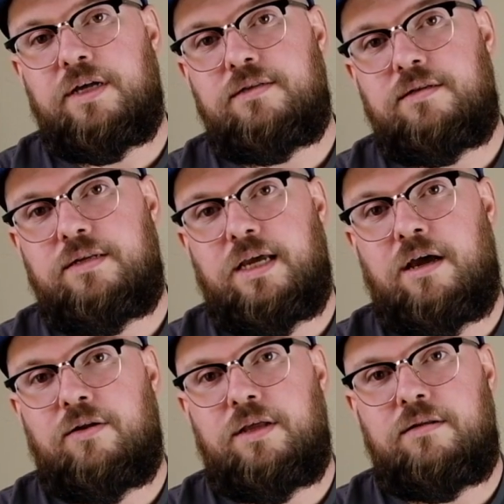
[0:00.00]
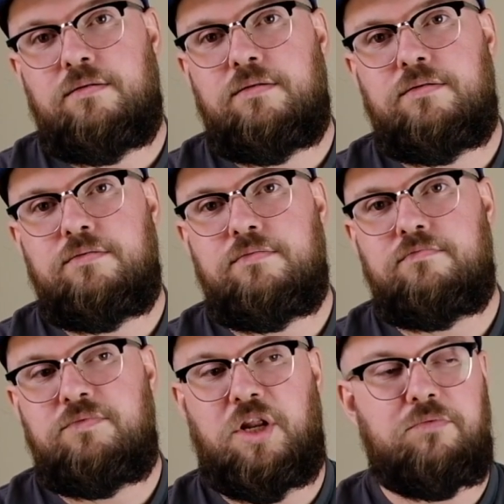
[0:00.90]
to sit down and
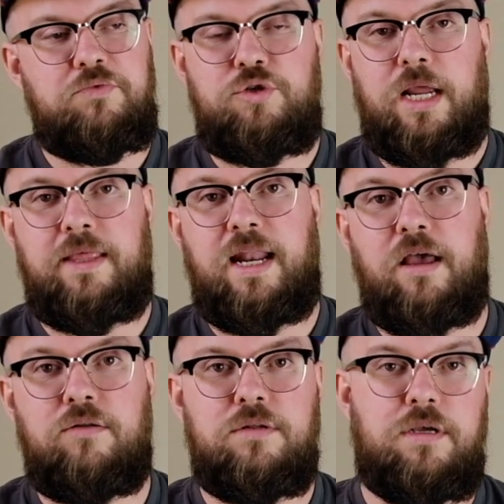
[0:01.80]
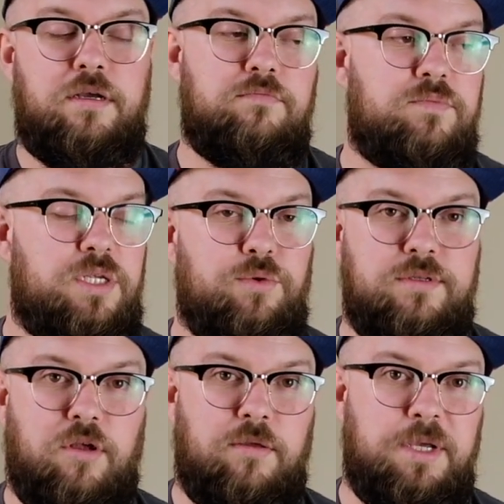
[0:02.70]
try that out, see what
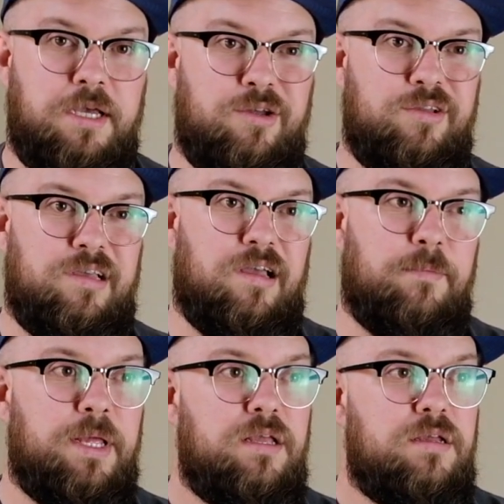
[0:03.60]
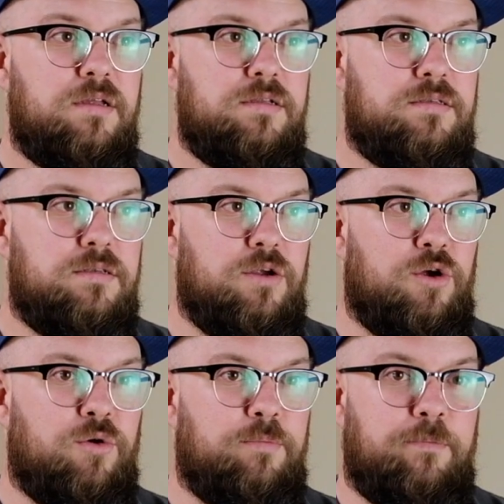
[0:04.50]
it's all about.
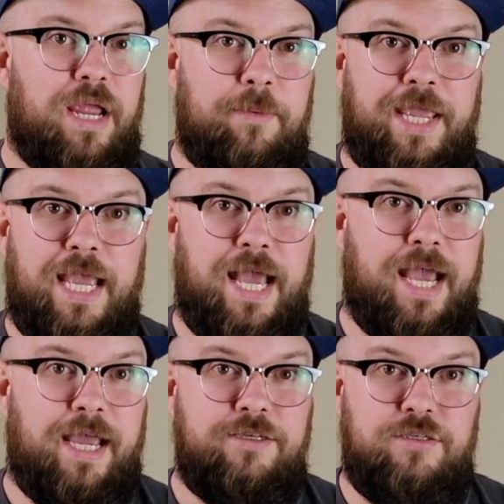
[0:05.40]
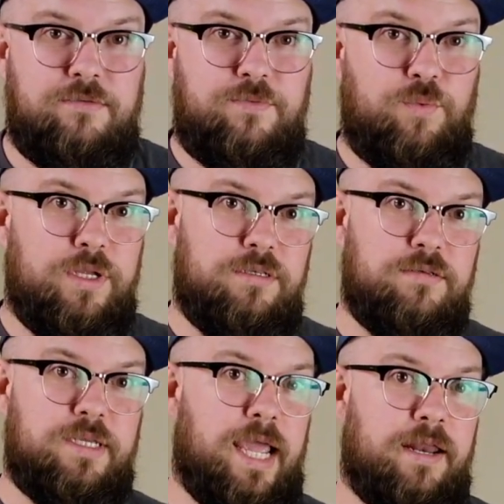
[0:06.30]
So maybe I just wasn't
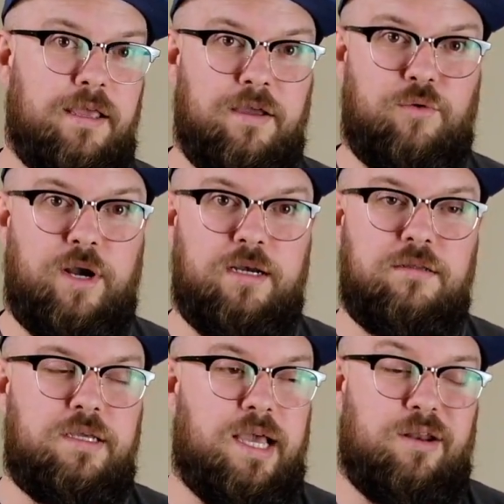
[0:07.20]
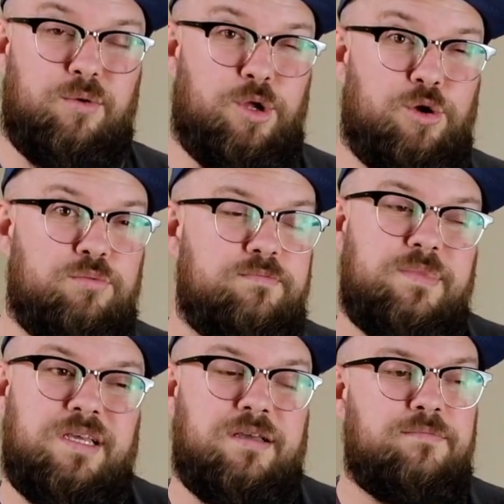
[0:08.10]
scanning it correctly, I don't know,
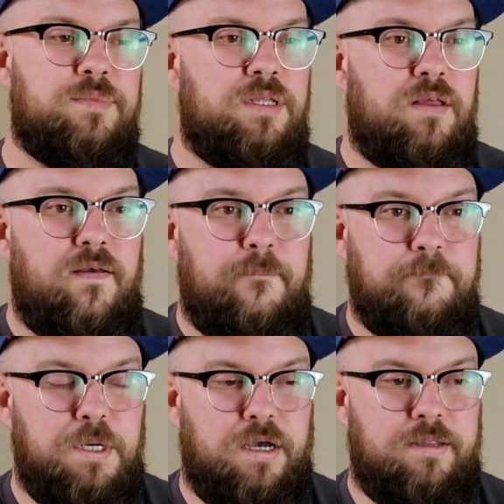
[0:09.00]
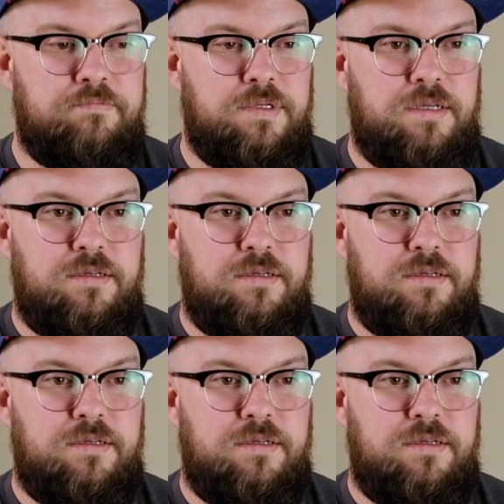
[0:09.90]
but